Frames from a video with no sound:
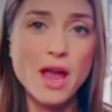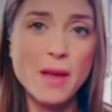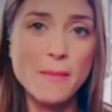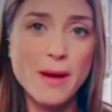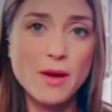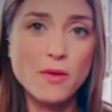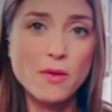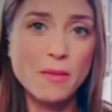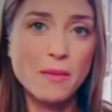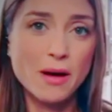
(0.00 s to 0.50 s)

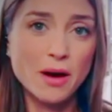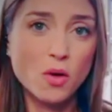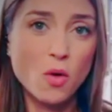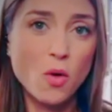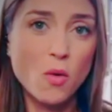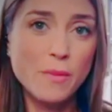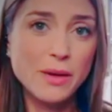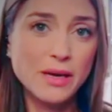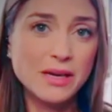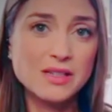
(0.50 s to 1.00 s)
Emmanuel
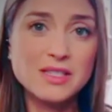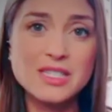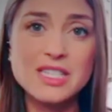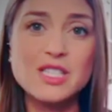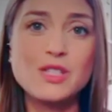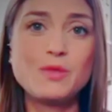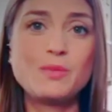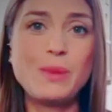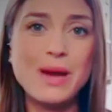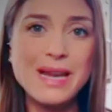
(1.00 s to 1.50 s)
Macron because
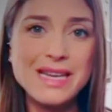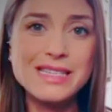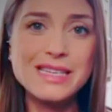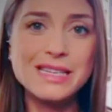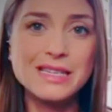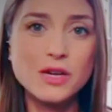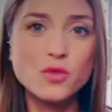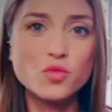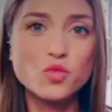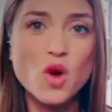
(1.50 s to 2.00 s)
he's
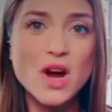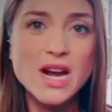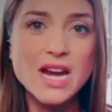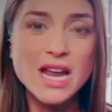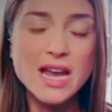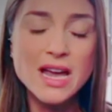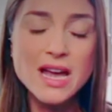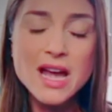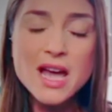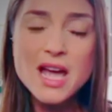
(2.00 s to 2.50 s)
basically
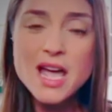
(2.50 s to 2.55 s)
running